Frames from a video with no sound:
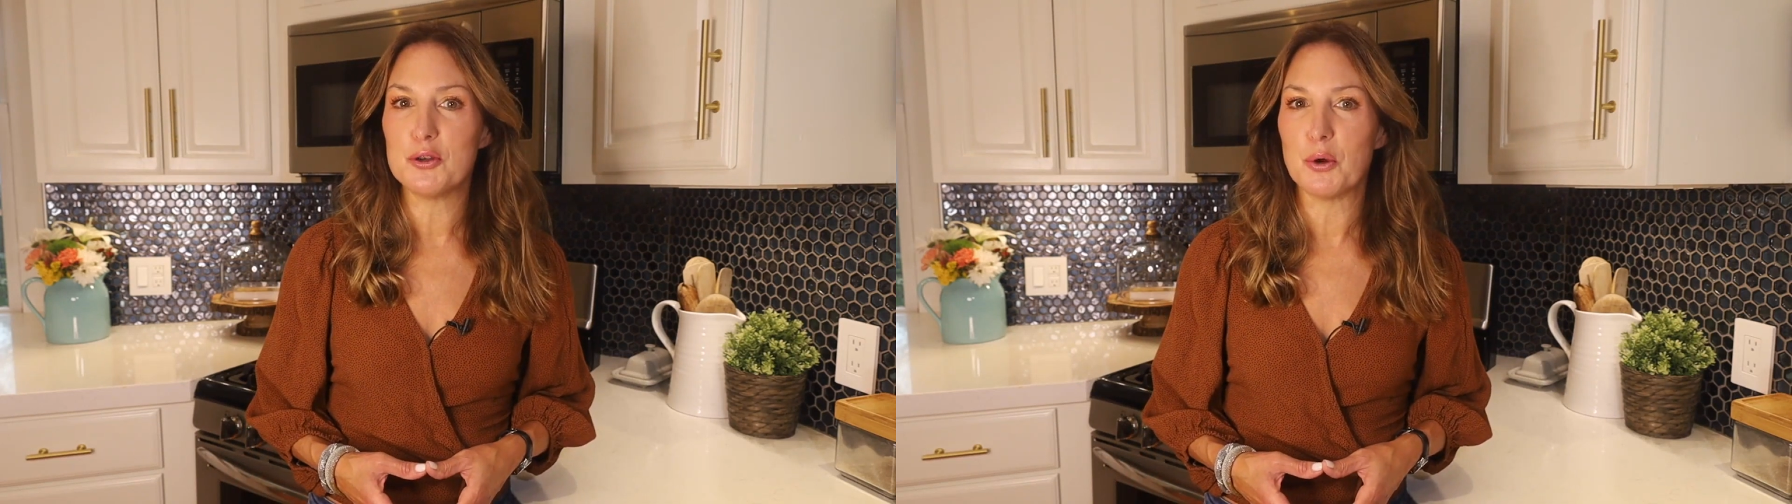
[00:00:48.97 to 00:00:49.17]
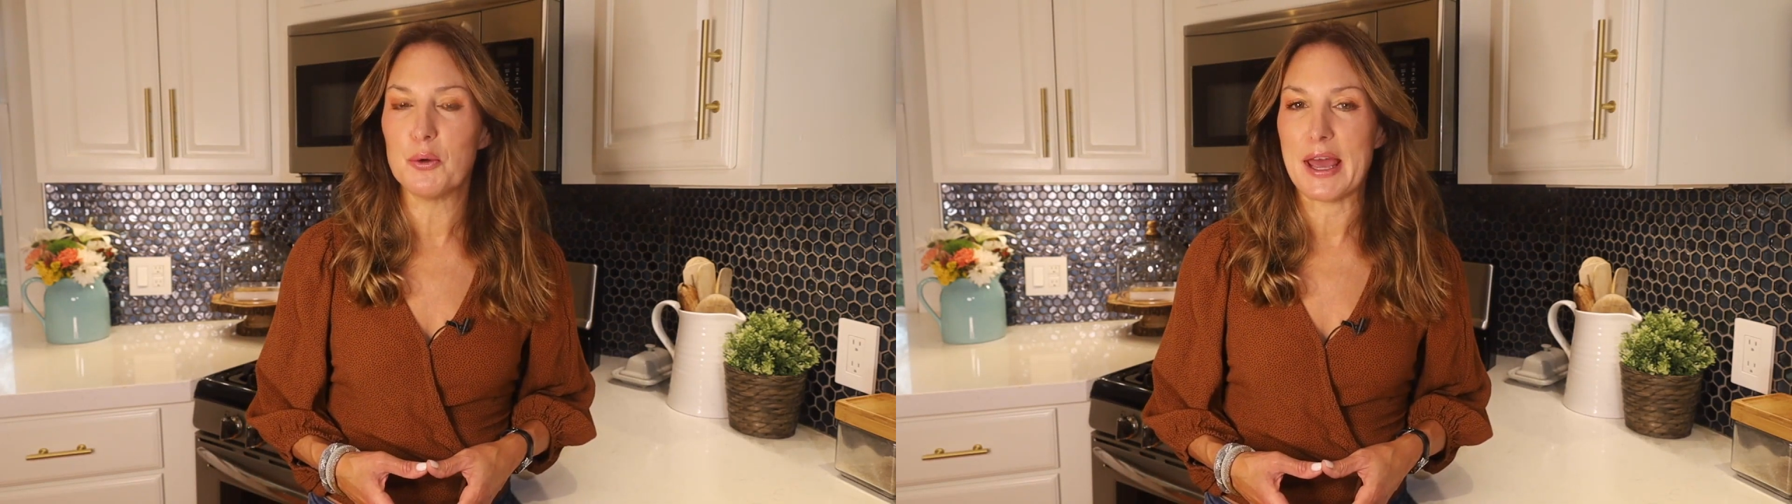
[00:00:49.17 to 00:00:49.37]

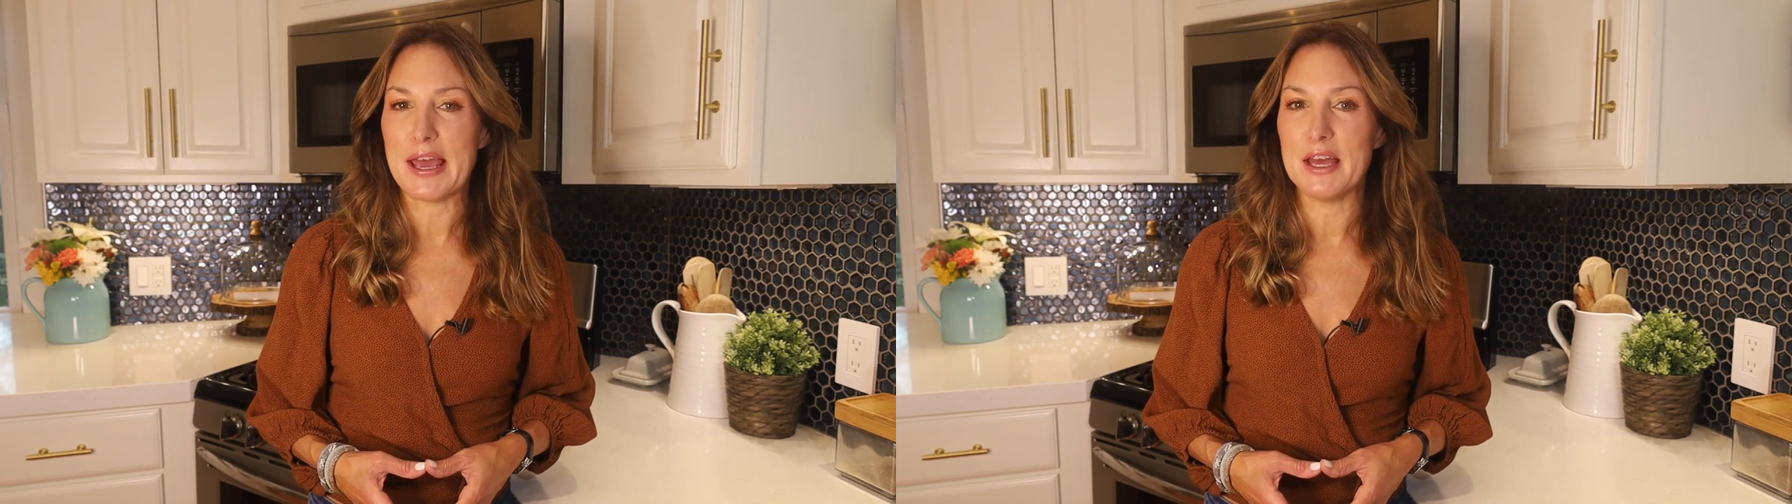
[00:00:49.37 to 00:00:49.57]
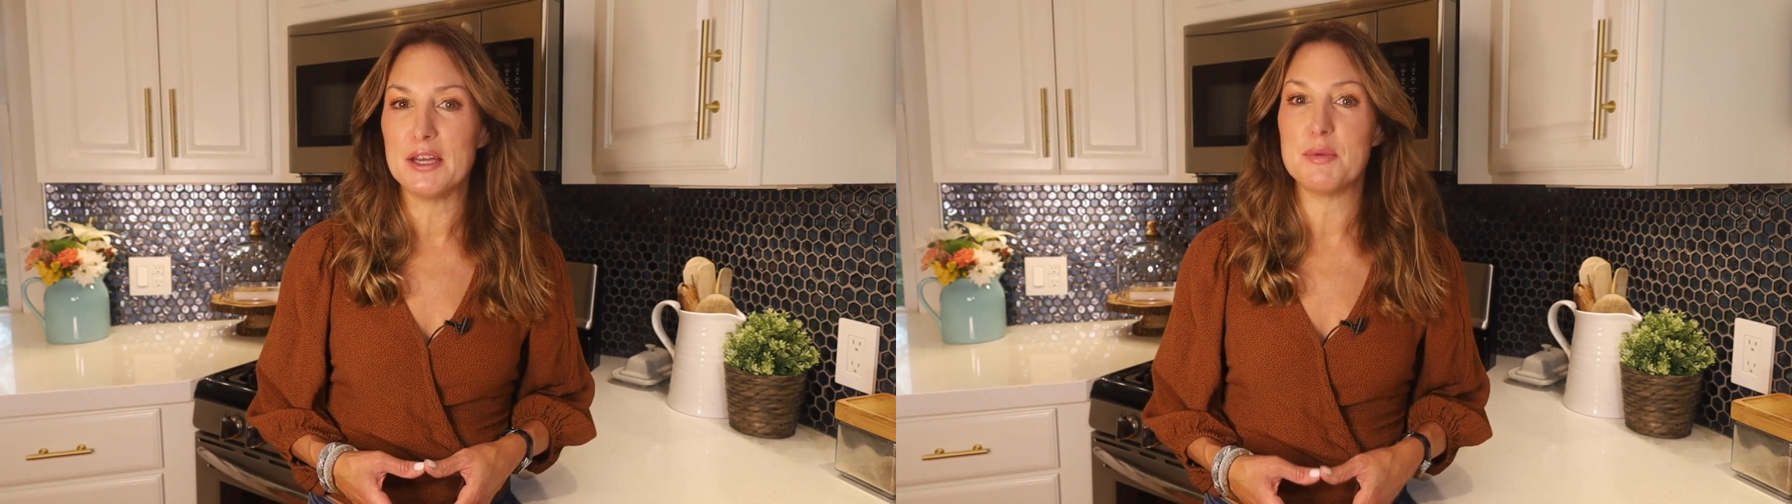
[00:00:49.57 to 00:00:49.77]
your own
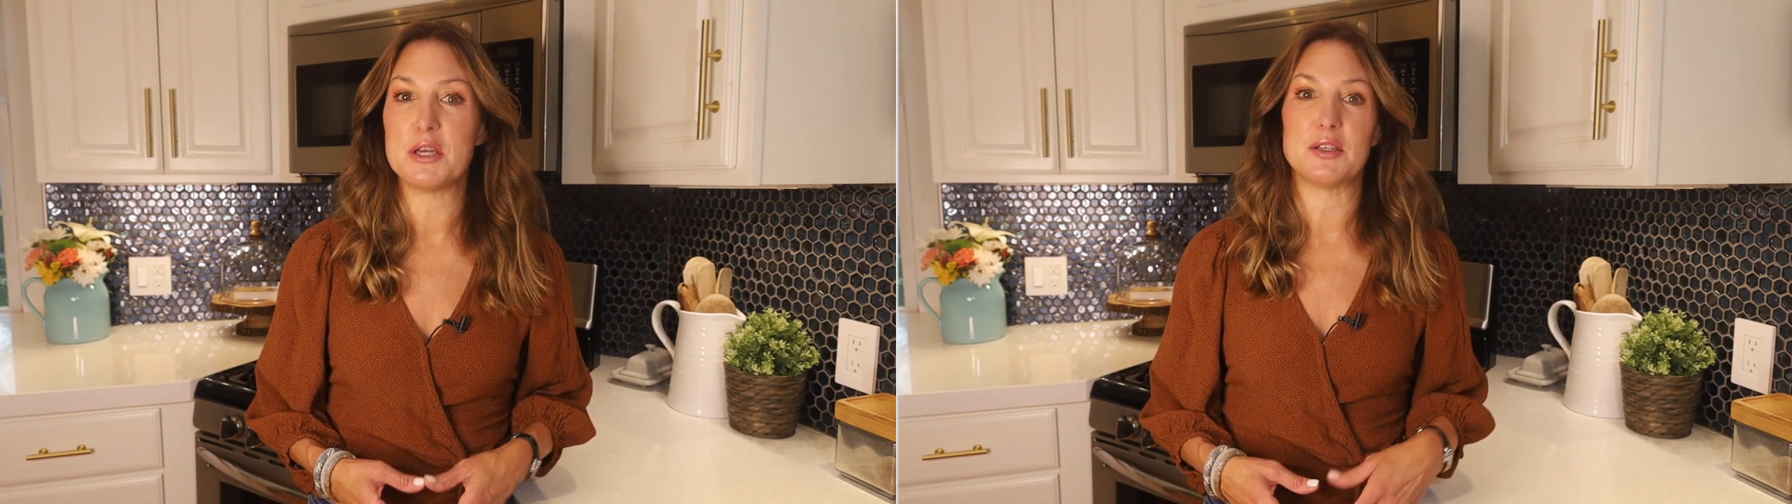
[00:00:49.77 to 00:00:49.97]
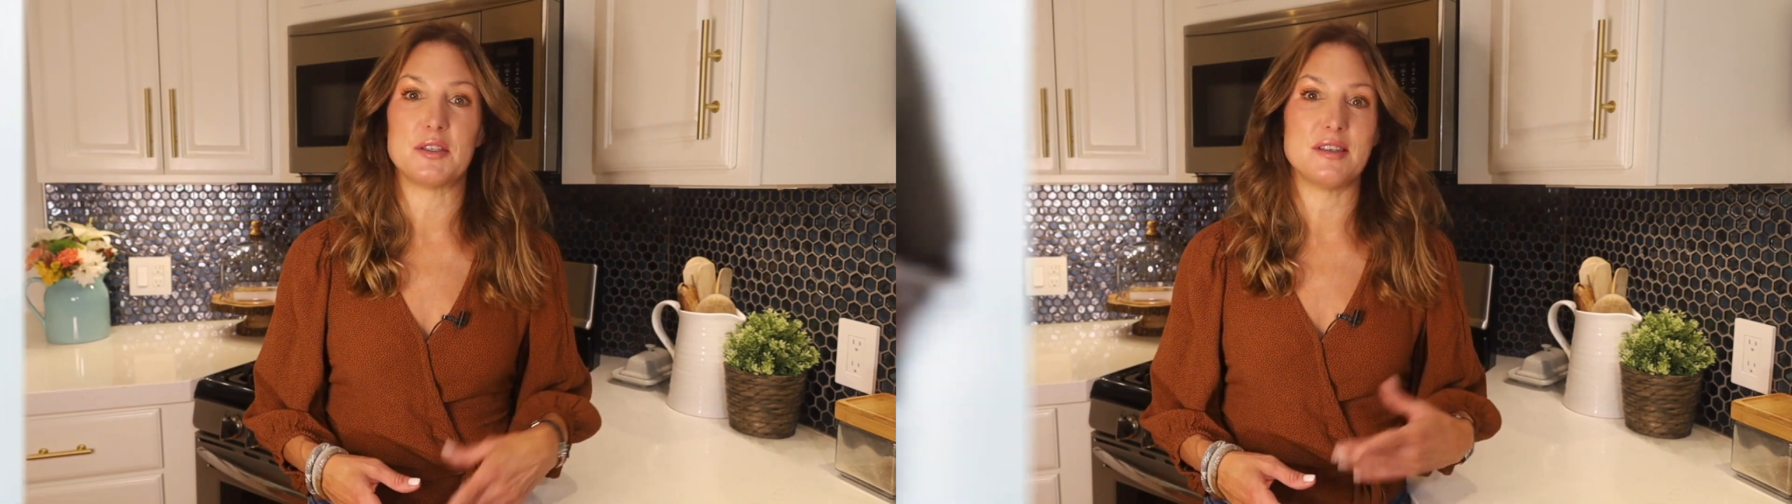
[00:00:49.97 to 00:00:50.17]
hand
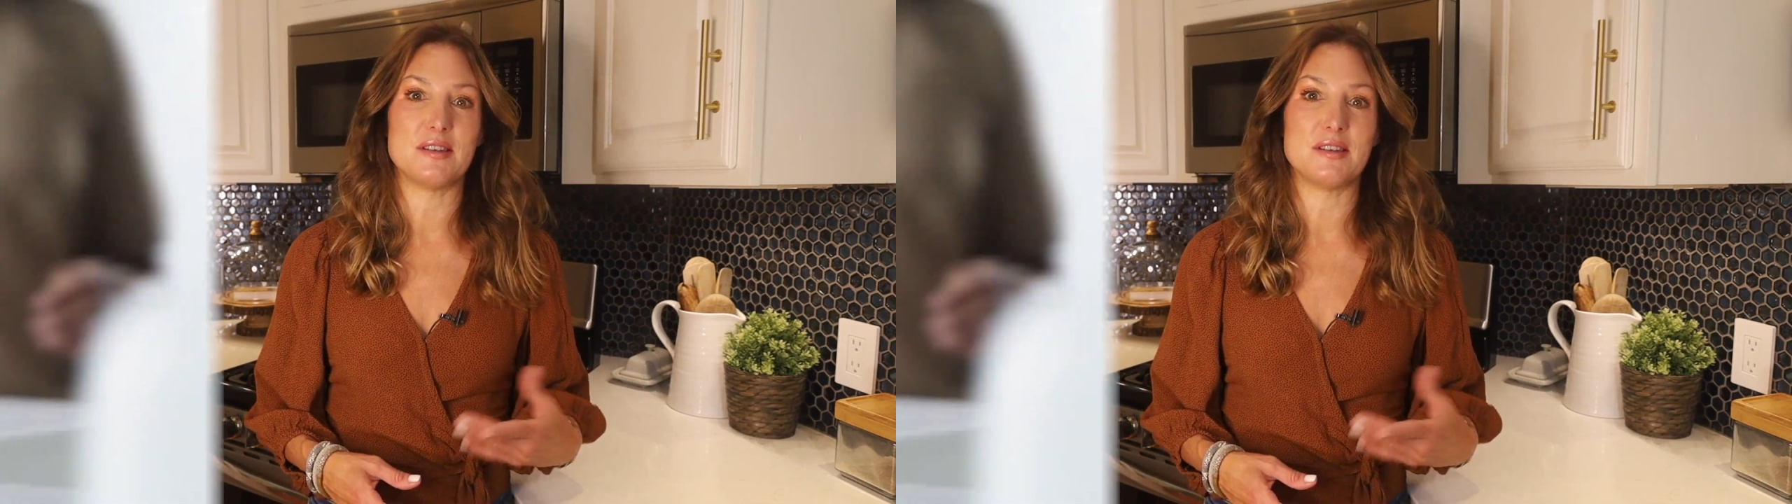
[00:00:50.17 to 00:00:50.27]
because the